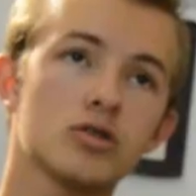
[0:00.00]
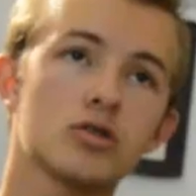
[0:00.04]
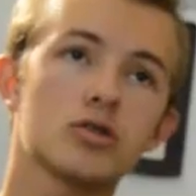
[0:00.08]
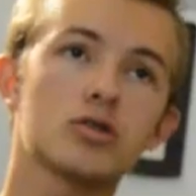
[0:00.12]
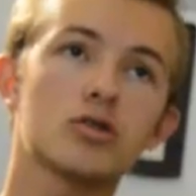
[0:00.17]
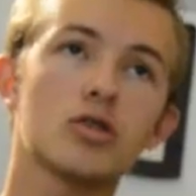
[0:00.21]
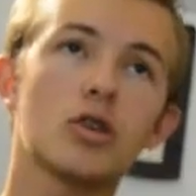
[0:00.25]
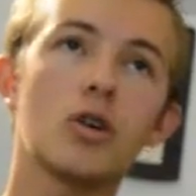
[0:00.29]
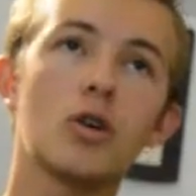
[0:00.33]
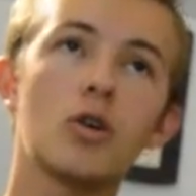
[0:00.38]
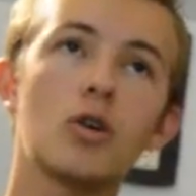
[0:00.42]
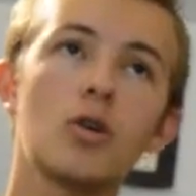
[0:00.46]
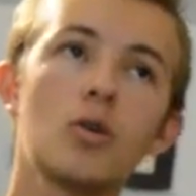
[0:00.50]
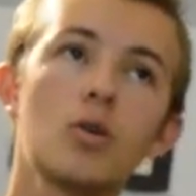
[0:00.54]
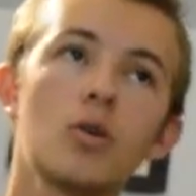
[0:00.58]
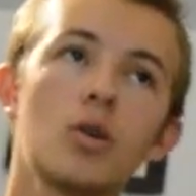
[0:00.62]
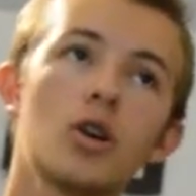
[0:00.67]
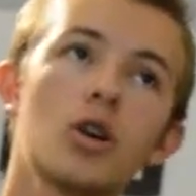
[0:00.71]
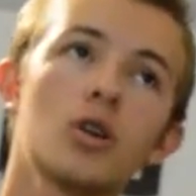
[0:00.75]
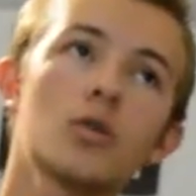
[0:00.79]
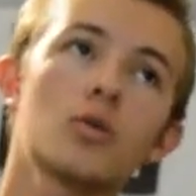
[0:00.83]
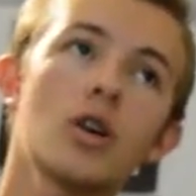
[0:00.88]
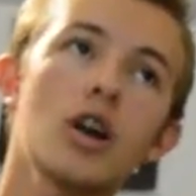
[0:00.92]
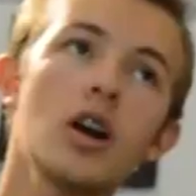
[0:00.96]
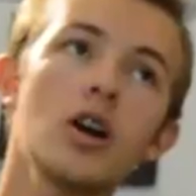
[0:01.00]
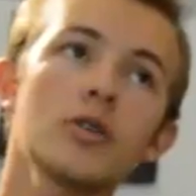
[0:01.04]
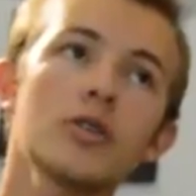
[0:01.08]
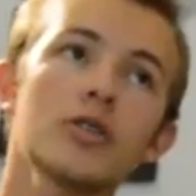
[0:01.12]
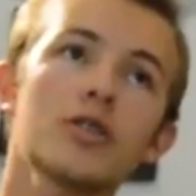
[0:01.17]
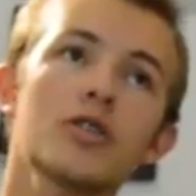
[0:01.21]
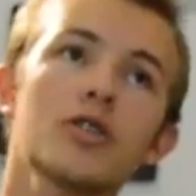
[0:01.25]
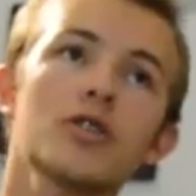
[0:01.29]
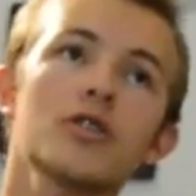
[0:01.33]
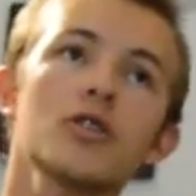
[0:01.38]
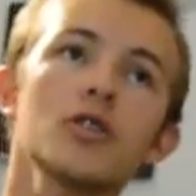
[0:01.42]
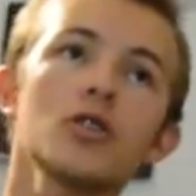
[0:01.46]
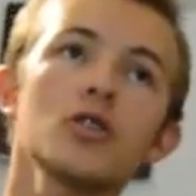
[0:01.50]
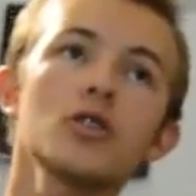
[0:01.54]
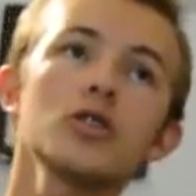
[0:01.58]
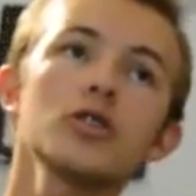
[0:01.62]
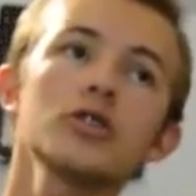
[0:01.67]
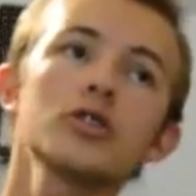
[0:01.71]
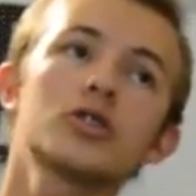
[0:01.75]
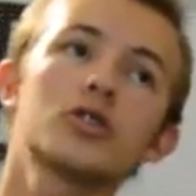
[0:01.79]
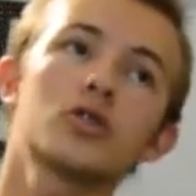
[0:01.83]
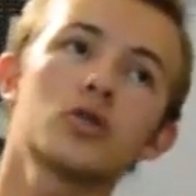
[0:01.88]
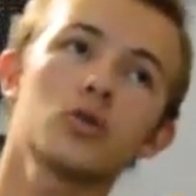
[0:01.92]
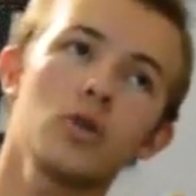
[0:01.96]
So around
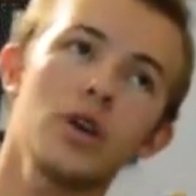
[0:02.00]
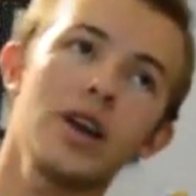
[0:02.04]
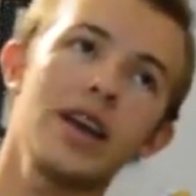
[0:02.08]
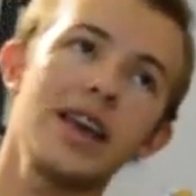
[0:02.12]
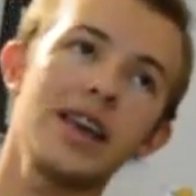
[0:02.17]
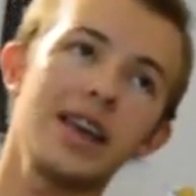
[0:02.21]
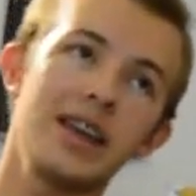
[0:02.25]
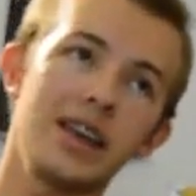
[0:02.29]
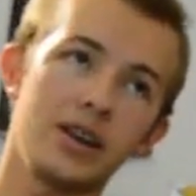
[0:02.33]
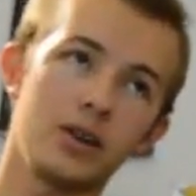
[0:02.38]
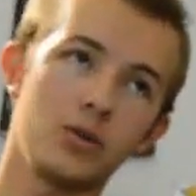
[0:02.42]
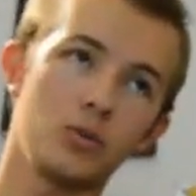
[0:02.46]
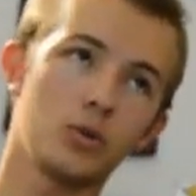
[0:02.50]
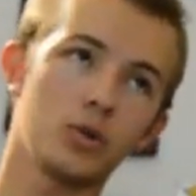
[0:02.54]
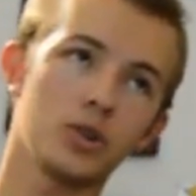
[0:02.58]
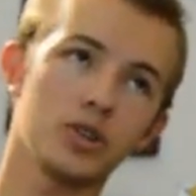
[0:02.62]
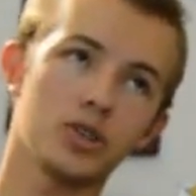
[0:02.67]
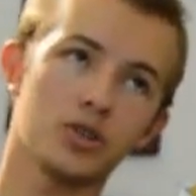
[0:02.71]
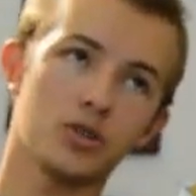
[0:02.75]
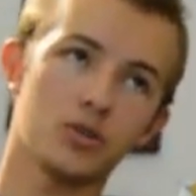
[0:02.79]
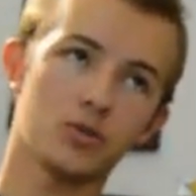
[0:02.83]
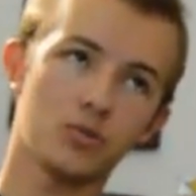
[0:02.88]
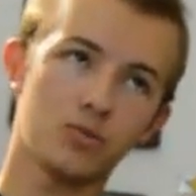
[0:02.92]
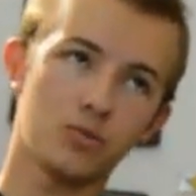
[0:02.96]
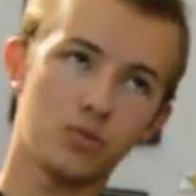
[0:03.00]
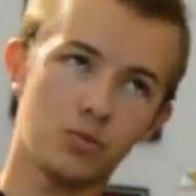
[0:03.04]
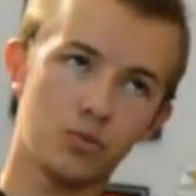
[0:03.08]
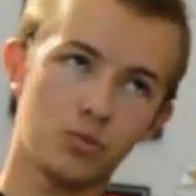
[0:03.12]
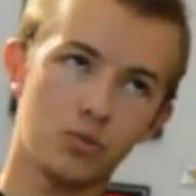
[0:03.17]
third grade was a,